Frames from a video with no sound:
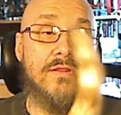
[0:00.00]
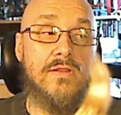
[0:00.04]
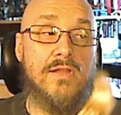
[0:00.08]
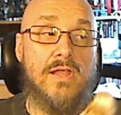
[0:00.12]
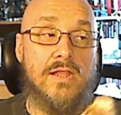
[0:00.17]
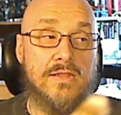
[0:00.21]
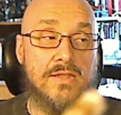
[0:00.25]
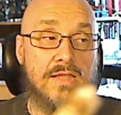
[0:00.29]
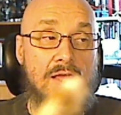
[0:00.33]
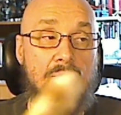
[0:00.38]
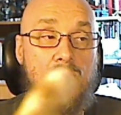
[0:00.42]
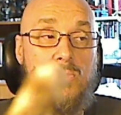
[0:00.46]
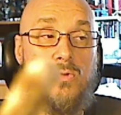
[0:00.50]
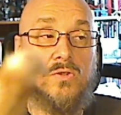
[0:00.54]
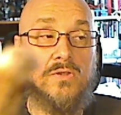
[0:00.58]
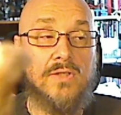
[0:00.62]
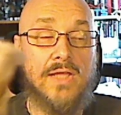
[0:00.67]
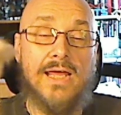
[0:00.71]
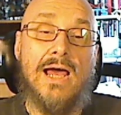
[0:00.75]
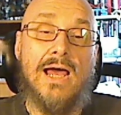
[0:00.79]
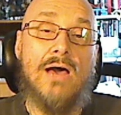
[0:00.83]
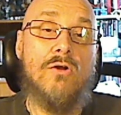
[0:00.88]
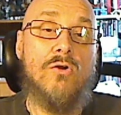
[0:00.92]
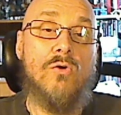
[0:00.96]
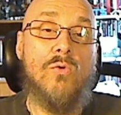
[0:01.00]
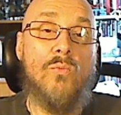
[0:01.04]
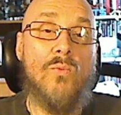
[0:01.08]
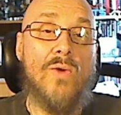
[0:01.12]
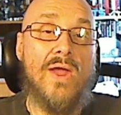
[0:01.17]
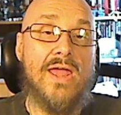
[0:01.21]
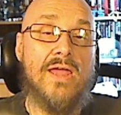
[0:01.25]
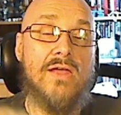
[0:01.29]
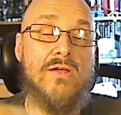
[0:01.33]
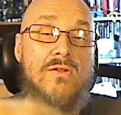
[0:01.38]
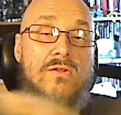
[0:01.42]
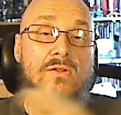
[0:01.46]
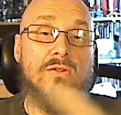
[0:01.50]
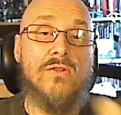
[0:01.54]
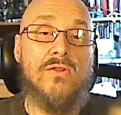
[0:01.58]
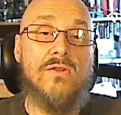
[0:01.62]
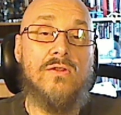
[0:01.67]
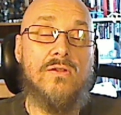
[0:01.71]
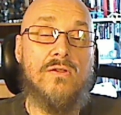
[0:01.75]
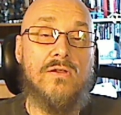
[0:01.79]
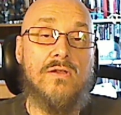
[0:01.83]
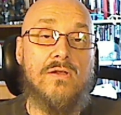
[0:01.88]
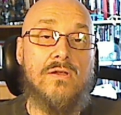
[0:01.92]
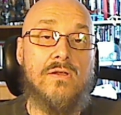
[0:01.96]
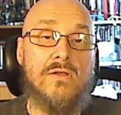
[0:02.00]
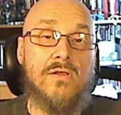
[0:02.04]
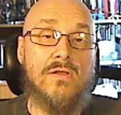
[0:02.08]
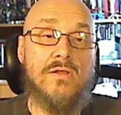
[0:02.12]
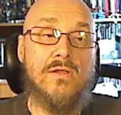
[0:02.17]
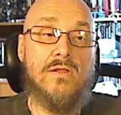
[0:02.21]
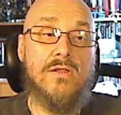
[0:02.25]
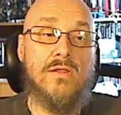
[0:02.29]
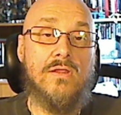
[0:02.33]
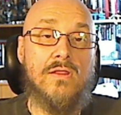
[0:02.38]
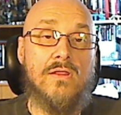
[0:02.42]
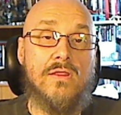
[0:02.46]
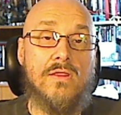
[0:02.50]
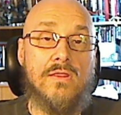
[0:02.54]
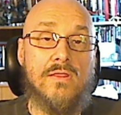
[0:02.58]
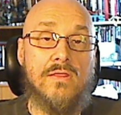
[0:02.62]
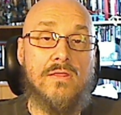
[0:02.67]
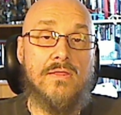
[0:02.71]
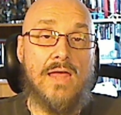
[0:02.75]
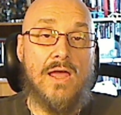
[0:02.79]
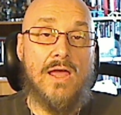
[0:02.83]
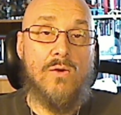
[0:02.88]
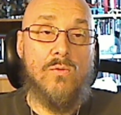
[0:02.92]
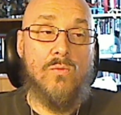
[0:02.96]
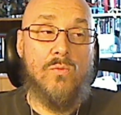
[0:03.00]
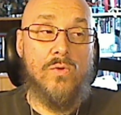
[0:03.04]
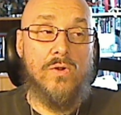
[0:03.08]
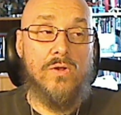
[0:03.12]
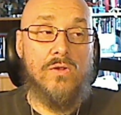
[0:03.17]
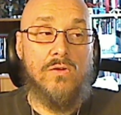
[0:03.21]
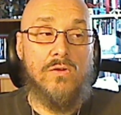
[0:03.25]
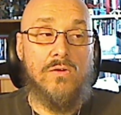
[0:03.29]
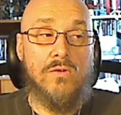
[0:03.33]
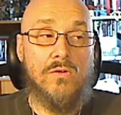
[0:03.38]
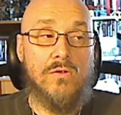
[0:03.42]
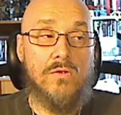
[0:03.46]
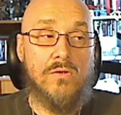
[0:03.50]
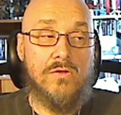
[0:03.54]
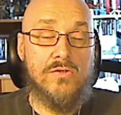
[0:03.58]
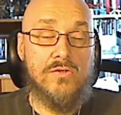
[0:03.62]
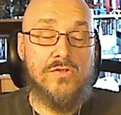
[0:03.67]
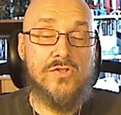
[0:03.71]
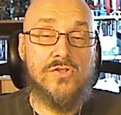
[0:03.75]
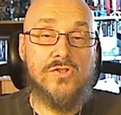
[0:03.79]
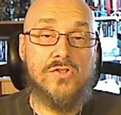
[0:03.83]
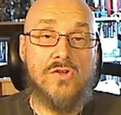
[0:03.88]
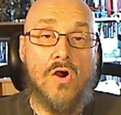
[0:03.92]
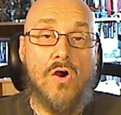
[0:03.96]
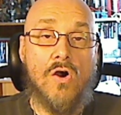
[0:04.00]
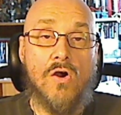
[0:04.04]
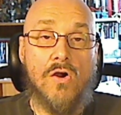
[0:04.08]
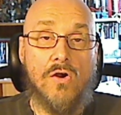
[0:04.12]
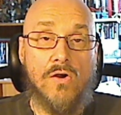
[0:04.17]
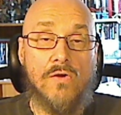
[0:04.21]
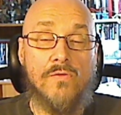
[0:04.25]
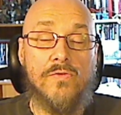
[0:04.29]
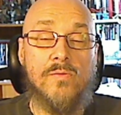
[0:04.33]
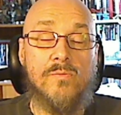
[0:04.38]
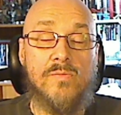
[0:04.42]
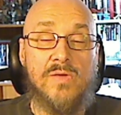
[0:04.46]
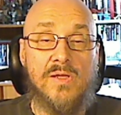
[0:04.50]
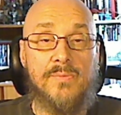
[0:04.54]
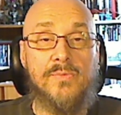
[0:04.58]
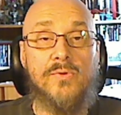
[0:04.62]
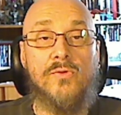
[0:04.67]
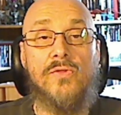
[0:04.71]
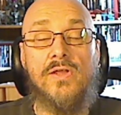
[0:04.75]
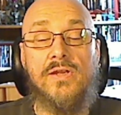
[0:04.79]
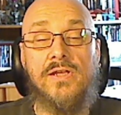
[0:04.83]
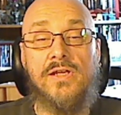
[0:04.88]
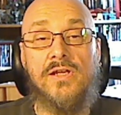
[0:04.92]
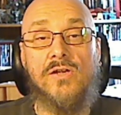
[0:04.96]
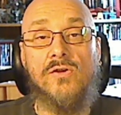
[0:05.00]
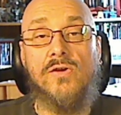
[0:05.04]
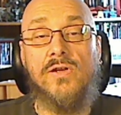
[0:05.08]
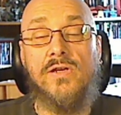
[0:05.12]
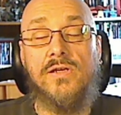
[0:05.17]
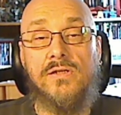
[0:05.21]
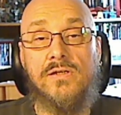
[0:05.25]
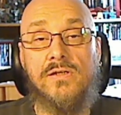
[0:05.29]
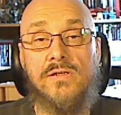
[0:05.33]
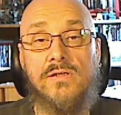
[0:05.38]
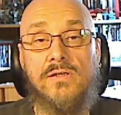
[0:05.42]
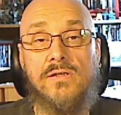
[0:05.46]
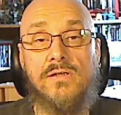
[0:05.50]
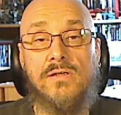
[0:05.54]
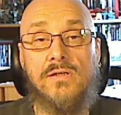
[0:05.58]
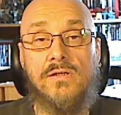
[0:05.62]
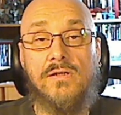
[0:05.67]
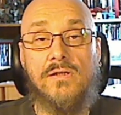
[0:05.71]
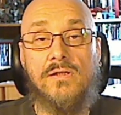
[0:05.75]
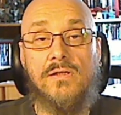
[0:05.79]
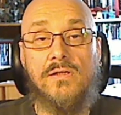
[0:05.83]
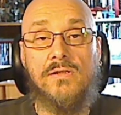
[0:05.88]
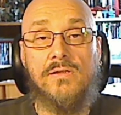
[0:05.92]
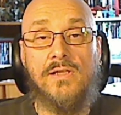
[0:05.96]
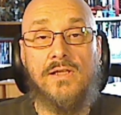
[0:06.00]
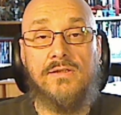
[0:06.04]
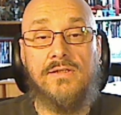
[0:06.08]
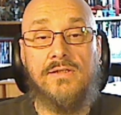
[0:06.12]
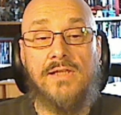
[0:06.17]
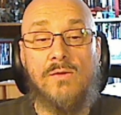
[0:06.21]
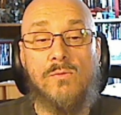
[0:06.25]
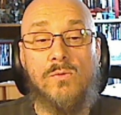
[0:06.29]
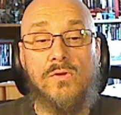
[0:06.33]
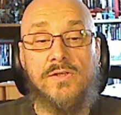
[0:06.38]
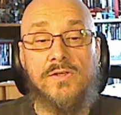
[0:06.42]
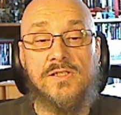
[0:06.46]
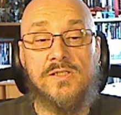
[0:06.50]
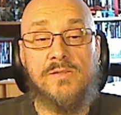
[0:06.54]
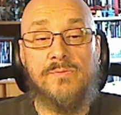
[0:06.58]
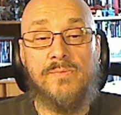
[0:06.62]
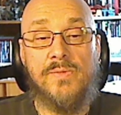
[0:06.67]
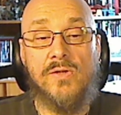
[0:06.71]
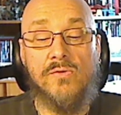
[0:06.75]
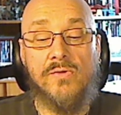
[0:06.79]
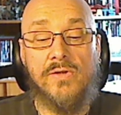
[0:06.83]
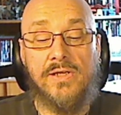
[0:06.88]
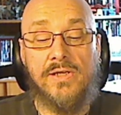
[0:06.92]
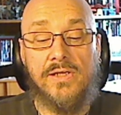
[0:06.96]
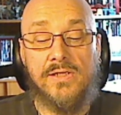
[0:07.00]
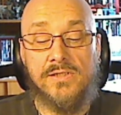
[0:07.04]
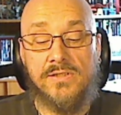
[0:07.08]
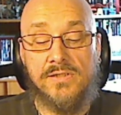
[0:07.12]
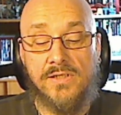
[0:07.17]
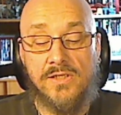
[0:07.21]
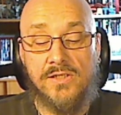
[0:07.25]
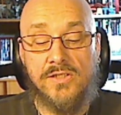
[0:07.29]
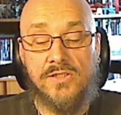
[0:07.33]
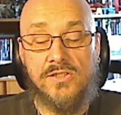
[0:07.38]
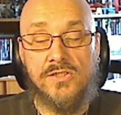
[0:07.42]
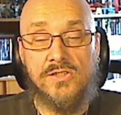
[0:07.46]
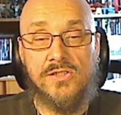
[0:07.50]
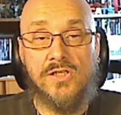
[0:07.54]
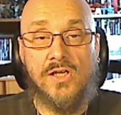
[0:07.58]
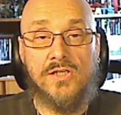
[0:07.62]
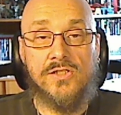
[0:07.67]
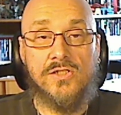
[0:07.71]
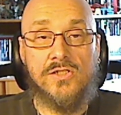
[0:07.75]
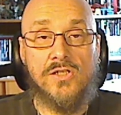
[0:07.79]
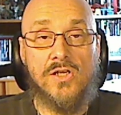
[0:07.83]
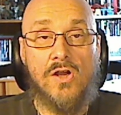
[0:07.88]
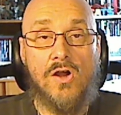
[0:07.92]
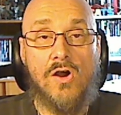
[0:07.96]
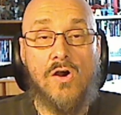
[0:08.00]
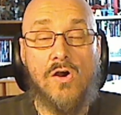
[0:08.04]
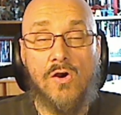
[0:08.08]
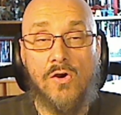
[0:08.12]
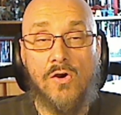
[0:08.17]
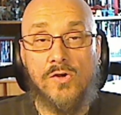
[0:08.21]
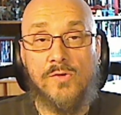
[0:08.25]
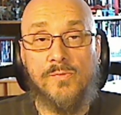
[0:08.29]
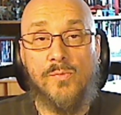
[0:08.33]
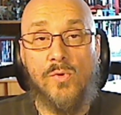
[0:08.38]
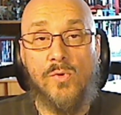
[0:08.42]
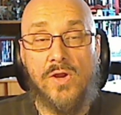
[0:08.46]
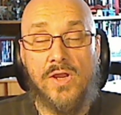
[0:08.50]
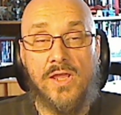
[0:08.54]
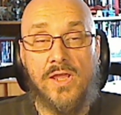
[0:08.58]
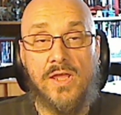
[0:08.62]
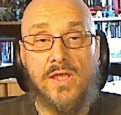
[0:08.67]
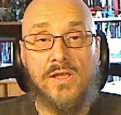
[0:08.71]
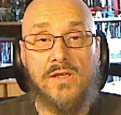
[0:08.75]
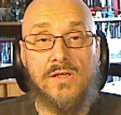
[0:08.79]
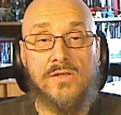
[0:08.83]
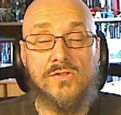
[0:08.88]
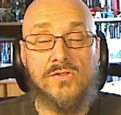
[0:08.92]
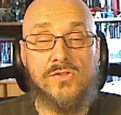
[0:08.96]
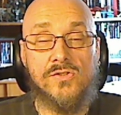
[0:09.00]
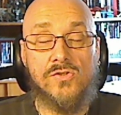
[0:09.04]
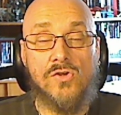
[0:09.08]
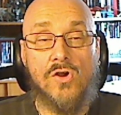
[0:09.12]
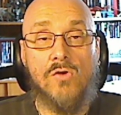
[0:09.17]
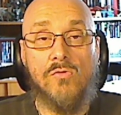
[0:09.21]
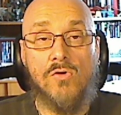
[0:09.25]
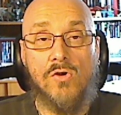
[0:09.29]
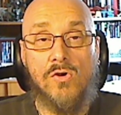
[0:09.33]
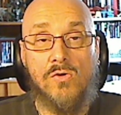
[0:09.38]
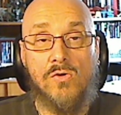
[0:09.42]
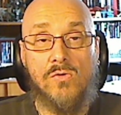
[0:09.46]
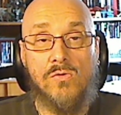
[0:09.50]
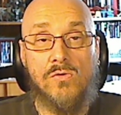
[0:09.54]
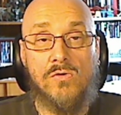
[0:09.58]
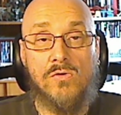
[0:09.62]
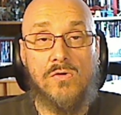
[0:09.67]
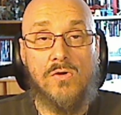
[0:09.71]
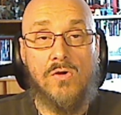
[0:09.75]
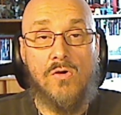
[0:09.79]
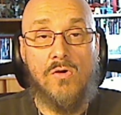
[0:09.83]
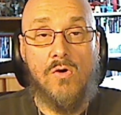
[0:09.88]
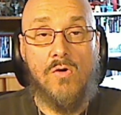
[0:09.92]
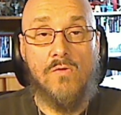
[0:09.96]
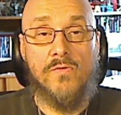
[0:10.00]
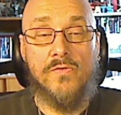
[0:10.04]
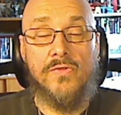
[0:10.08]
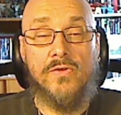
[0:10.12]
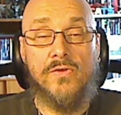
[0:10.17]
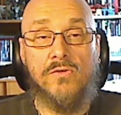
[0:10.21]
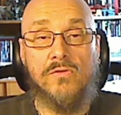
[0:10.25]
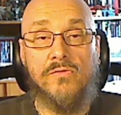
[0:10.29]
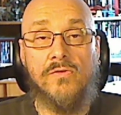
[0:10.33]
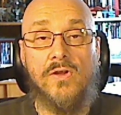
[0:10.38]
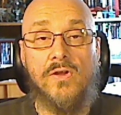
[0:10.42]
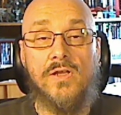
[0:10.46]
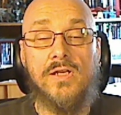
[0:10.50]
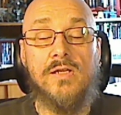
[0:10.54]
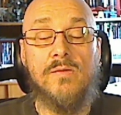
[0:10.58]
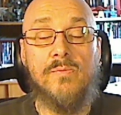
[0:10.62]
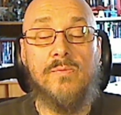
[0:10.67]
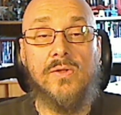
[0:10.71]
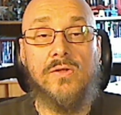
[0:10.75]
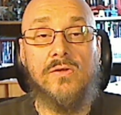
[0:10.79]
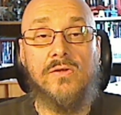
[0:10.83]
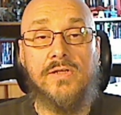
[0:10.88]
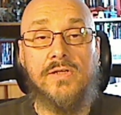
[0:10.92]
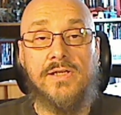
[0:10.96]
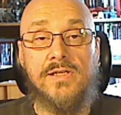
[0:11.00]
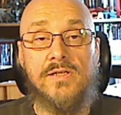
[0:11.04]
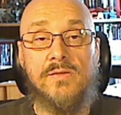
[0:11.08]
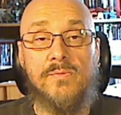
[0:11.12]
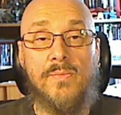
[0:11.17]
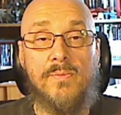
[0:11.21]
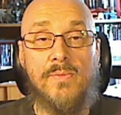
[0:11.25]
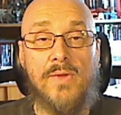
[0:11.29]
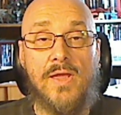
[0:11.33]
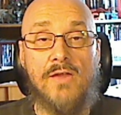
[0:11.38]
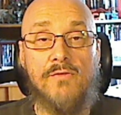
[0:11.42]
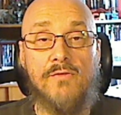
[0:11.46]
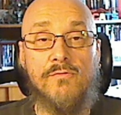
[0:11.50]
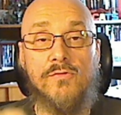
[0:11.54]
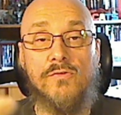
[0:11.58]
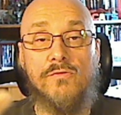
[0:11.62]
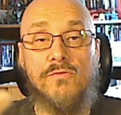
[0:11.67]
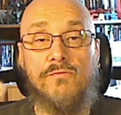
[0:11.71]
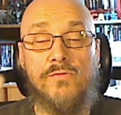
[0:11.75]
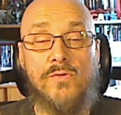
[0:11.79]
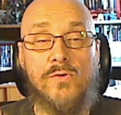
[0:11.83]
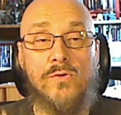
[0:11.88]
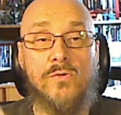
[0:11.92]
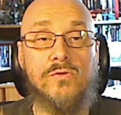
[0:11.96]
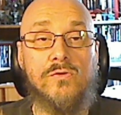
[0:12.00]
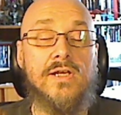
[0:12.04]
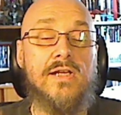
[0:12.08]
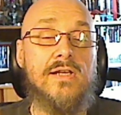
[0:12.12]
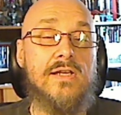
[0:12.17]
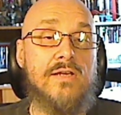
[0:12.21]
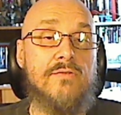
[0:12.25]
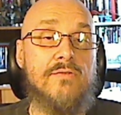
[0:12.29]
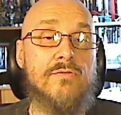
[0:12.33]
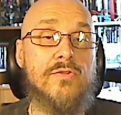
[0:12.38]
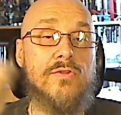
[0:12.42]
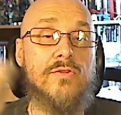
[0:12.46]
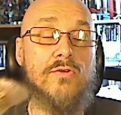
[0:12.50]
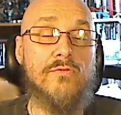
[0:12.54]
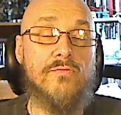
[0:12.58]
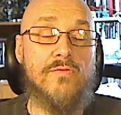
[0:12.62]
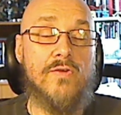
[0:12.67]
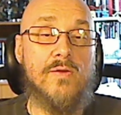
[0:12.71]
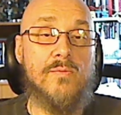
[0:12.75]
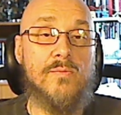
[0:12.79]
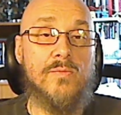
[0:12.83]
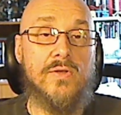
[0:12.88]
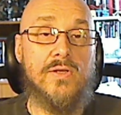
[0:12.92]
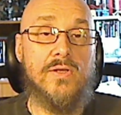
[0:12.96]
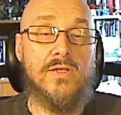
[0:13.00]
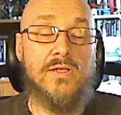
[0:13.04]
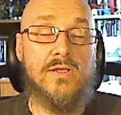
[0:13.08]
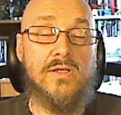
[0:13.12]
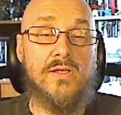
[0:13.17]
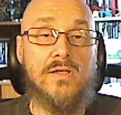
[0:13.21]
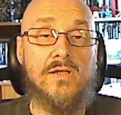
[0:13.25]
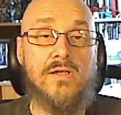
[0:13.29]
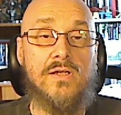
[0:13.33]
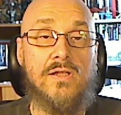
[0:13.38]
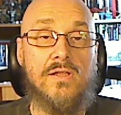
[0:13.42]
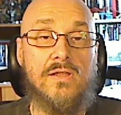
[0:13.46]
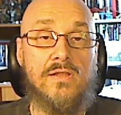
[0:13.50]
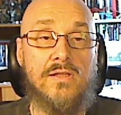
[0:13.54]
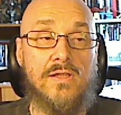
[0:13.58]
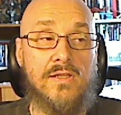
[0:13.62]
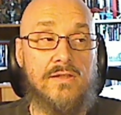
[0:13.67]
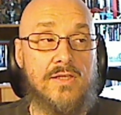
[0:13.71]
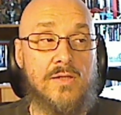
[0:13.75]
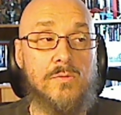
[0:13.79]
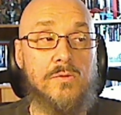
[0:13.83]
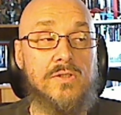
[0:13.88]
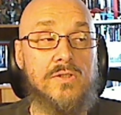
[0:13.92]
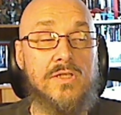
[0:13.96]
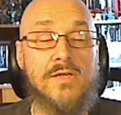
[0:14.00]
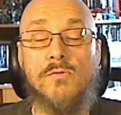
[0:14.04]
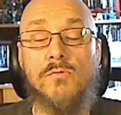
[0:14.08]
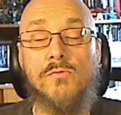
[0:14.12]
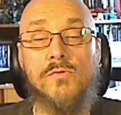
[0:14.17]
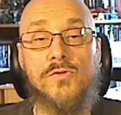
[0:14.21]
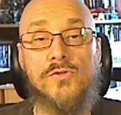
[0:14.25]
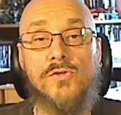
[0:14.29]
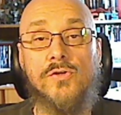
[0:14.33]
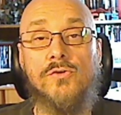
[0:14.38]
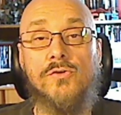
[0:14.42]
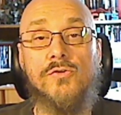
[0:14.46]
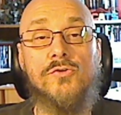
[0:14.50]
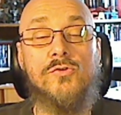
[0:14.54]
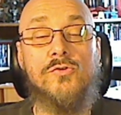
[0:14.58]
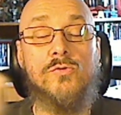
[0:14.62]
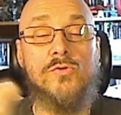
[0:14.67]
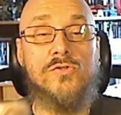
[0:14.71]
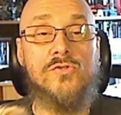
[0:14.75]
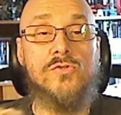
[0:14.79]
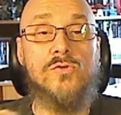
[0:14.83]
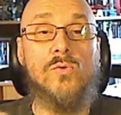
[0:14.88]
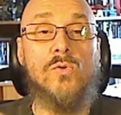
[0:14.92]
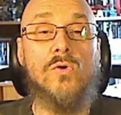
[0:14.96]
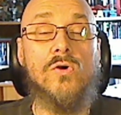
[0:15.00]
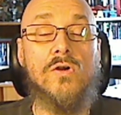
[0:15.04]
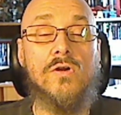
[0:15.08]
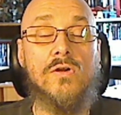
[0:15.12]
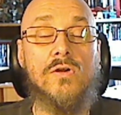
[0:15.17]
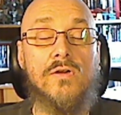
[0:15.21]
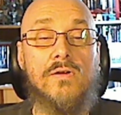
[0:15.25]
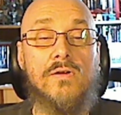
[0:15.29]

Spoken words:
that they will let out a wail that will scar the people that hear it, that they will experience such heartbreaking sorrow over their inability to pay for the food they need for their family, that they will never return to a store.